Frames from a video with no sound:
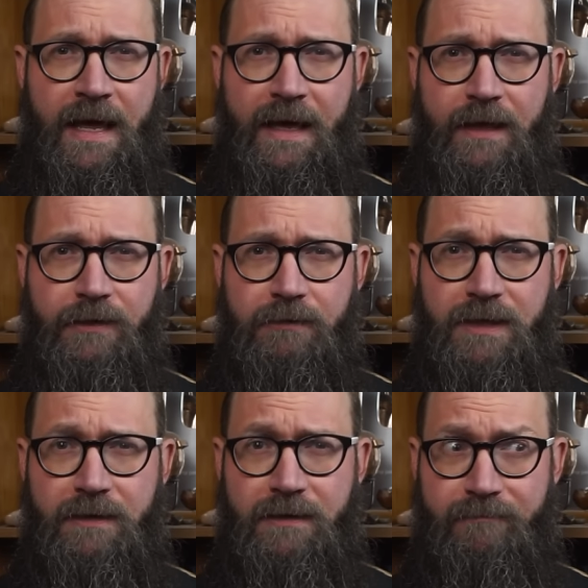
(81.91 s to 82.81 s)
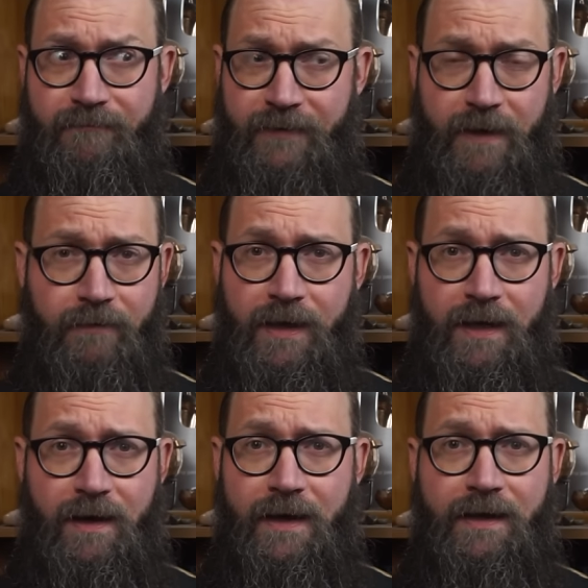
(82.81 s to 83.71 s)
and using the very
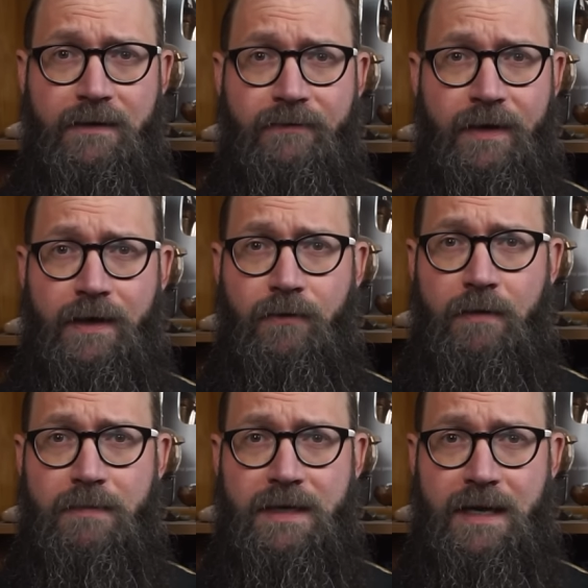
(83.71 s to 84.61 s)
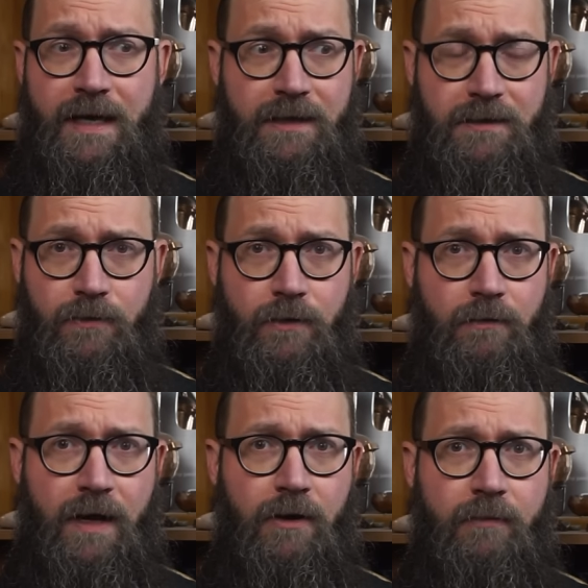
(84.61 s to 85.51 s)
kind of equipment a
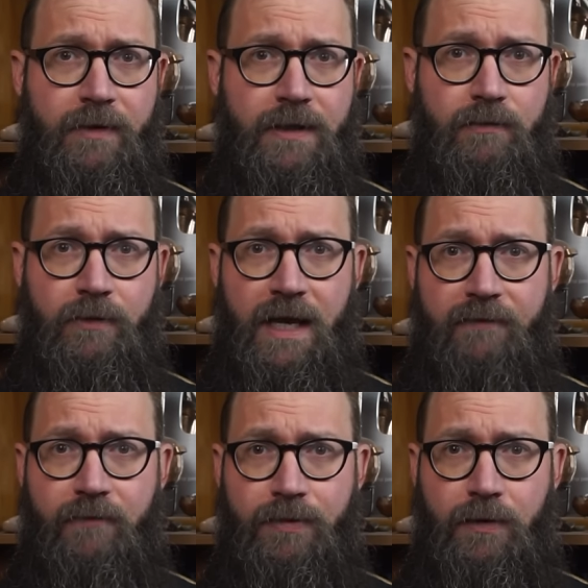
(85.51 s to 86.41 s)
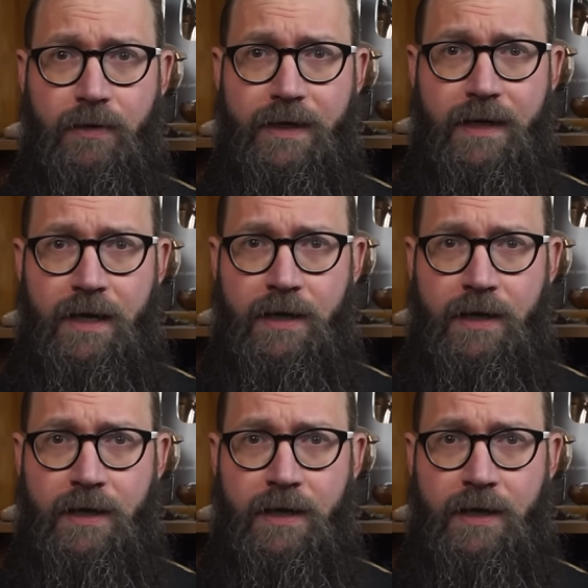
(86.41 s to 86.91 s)
historical alchemist would have employed